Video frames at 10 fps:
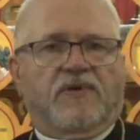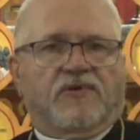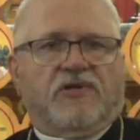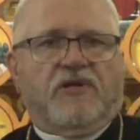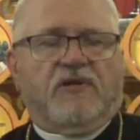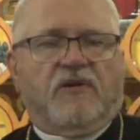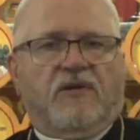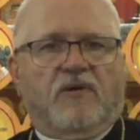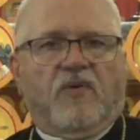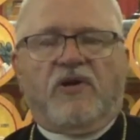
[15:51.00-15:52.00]
You see?
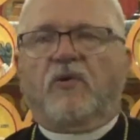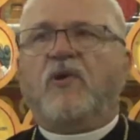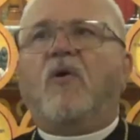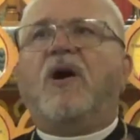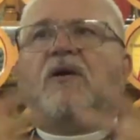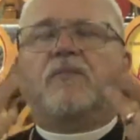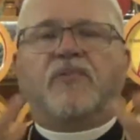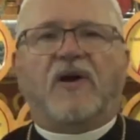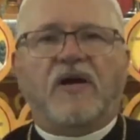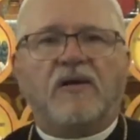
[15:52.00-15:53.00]
We don't know how to
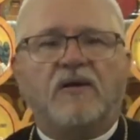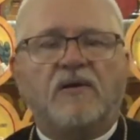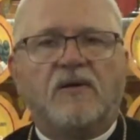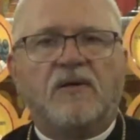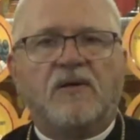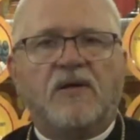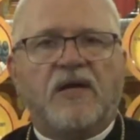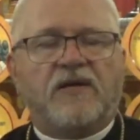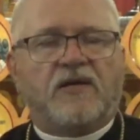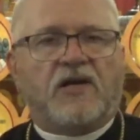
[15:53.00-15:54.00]
pray.
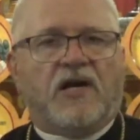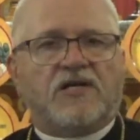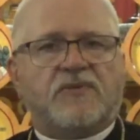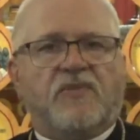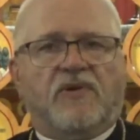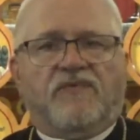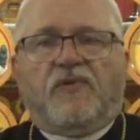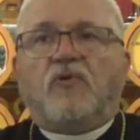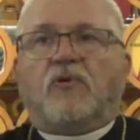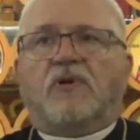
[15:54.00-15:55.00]
In the Gospel
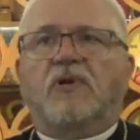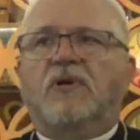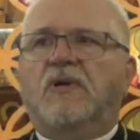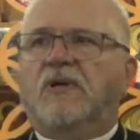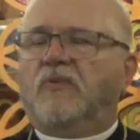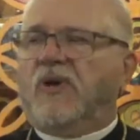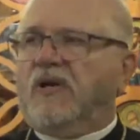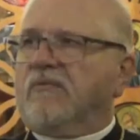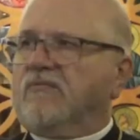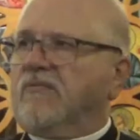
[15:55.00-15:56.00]
of Luke,
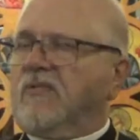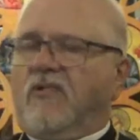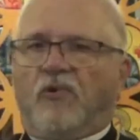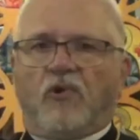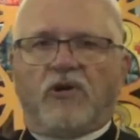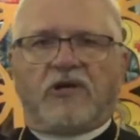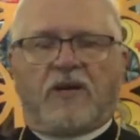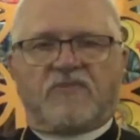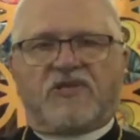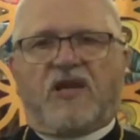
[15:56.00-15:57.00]
when the Lord
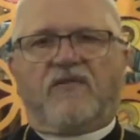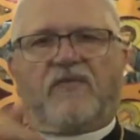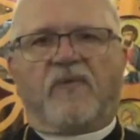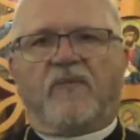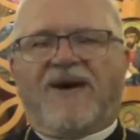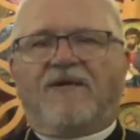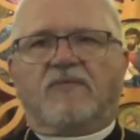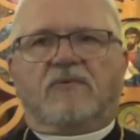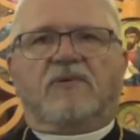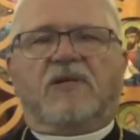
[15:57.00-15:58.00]
comes down from the
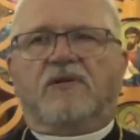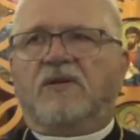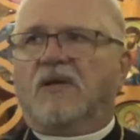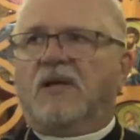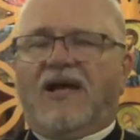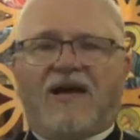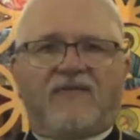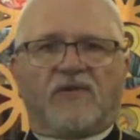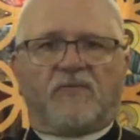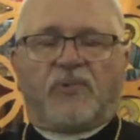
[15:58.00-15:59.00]
mountain and
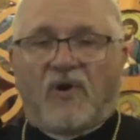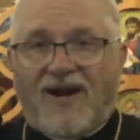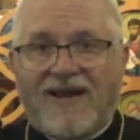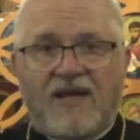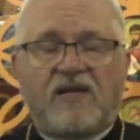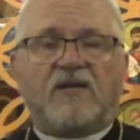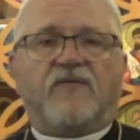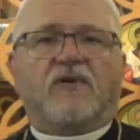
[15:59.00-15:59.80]
after praying